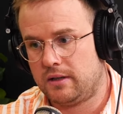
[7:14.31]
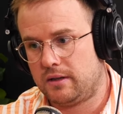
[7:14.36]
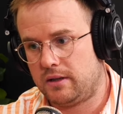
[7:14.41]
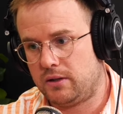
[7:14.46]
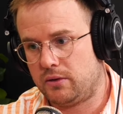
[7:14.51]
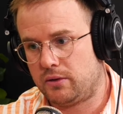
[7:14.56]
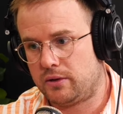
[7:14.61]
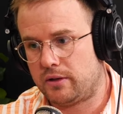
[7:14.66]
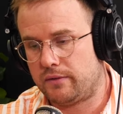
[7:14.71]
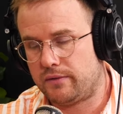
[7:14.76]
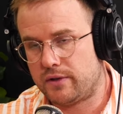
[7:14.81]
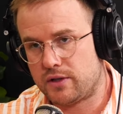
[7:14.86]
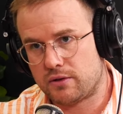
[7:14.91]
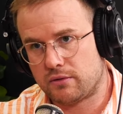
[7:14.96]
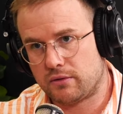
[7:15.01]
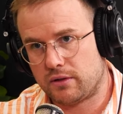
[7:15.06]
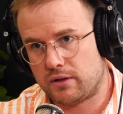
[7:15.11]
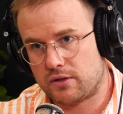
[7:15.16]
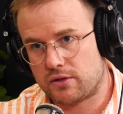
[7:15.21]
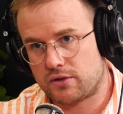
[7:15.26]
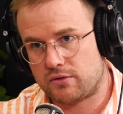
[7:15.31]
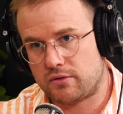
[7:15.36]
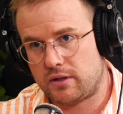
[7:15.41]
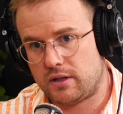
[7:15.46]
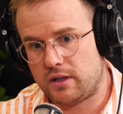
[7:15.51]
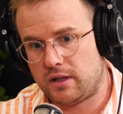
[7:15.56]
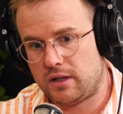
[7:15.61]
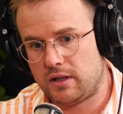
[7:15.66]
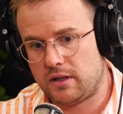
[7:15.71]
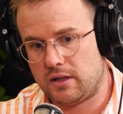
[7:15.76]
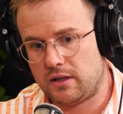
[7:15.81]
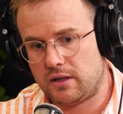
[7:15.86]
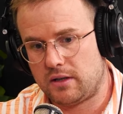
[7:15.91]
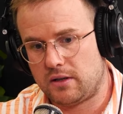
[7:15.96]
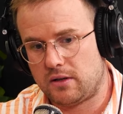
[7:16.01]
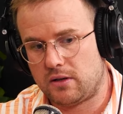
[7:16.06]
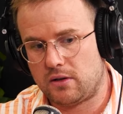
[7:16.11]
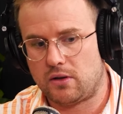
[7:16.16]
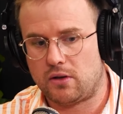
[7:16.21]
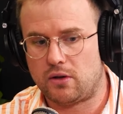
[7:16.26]
the audiovisual industry
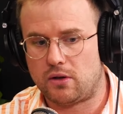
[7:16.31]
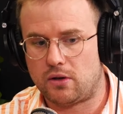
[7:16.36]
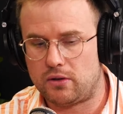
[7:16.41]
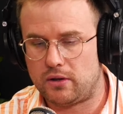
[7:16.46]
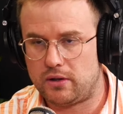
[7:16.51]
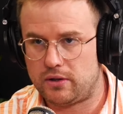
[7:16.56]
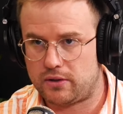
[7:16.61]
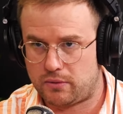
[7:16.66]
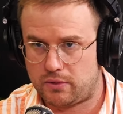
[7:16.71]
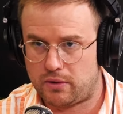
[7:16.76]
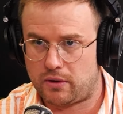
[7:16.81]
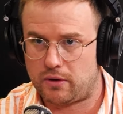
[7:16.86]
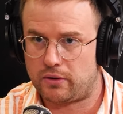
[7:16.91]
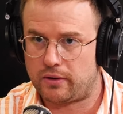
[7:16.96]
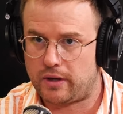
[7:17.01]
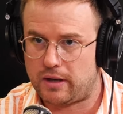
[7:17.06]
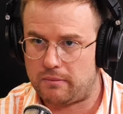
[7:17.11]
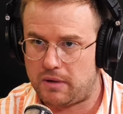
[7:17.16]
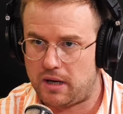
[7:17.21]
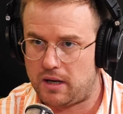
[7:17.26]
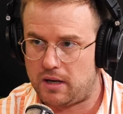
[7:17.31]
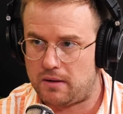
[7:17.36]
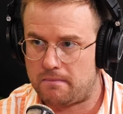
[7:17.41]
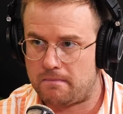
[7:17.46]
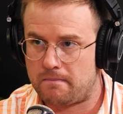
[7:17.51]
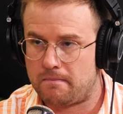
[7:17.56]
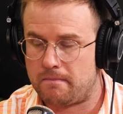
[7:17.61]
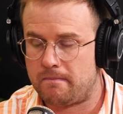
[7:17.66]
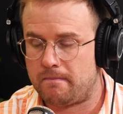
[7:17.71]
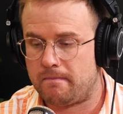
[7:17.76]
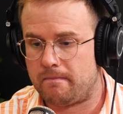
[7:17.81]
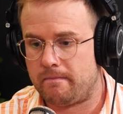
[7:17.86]
into an online medium.